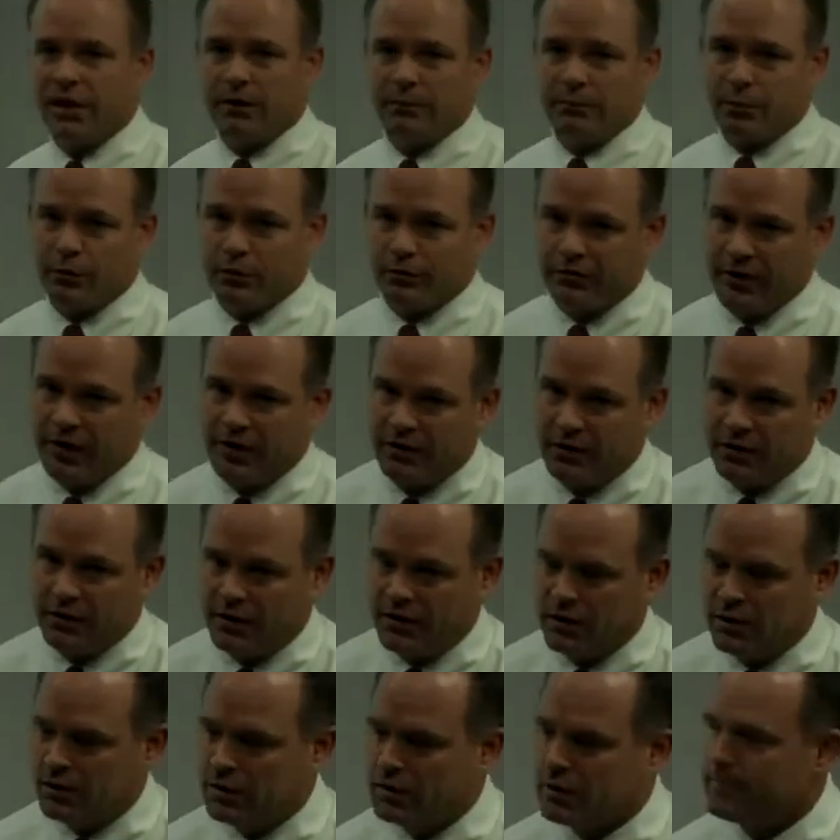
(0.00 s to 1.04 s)
10% a
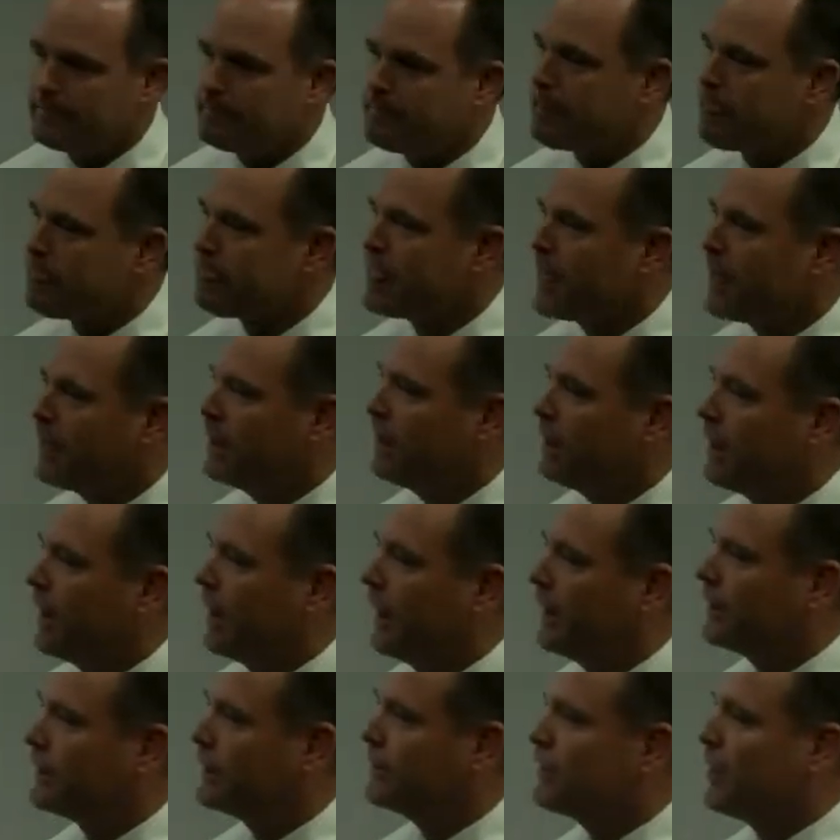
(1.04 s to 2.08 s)
year.
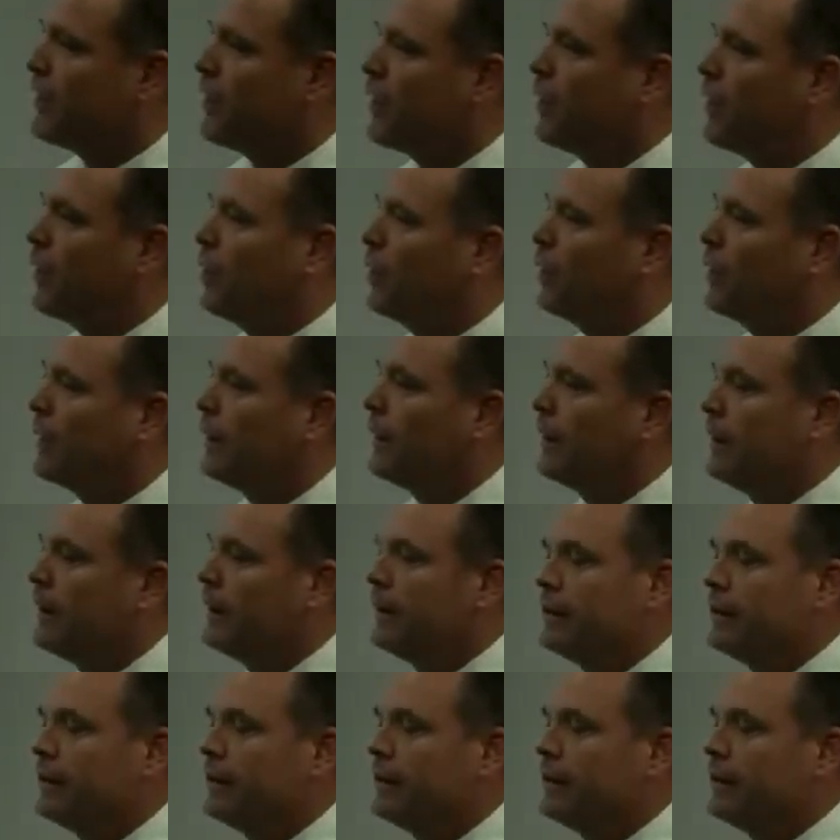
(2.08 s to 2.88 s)
And so